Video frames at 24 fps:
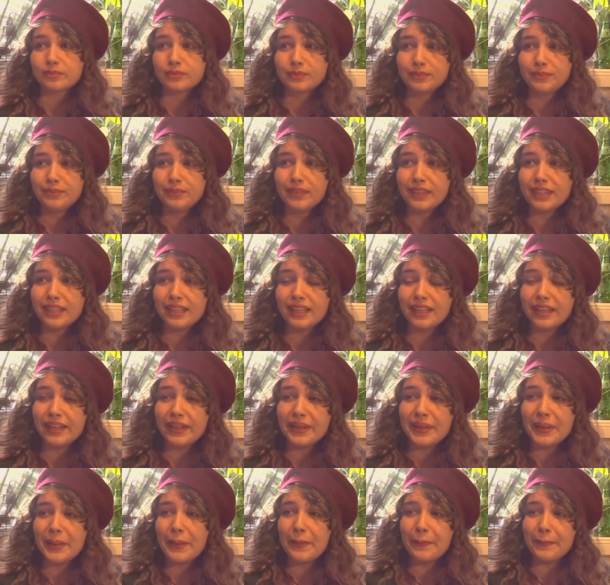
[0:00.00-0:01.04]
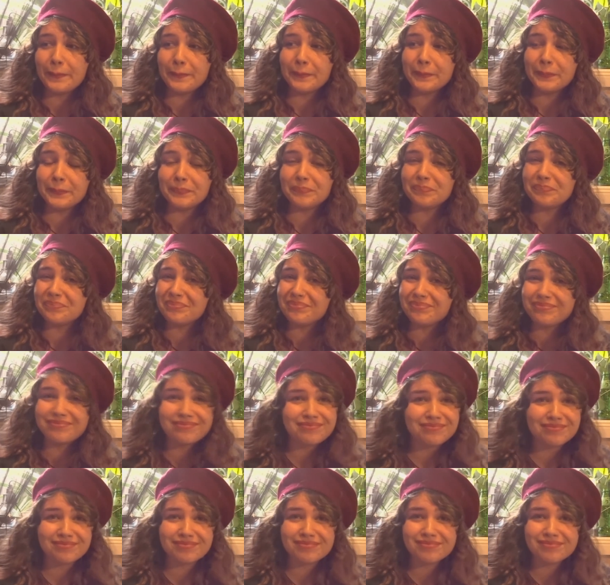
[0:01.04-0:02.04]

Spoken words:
No one is speaking in this clip.